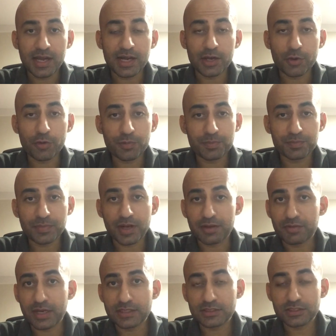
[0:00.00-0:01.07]
I hope
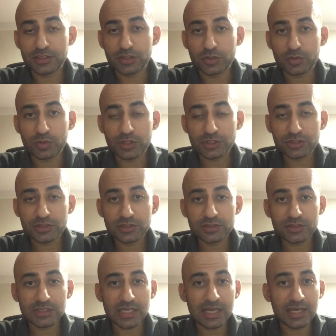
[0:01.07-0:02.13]
I've answered your
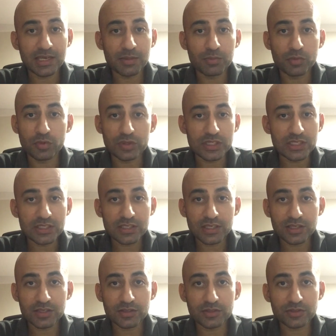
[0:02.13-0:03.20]
questions. Any more
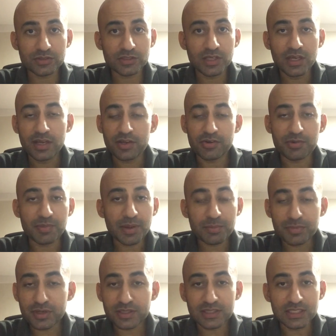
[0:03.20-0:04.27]
details,
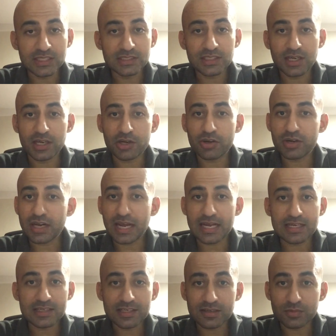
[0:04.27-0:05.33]
remember, these are not
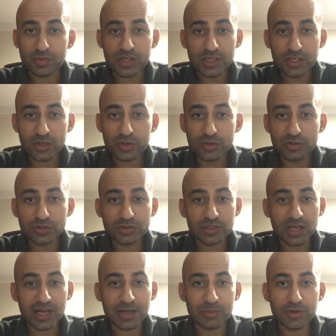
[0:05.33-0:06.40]
edited
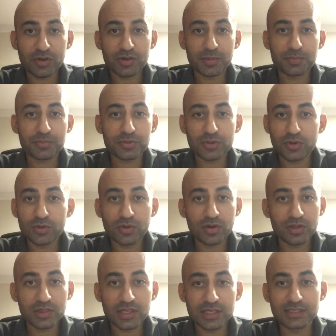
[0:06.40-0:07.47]
videos. I am not a pro
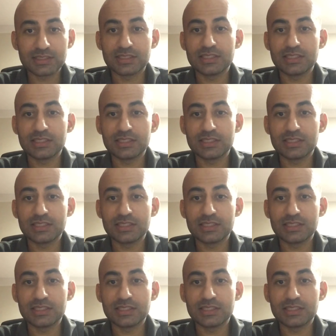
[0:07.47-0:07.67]
on this.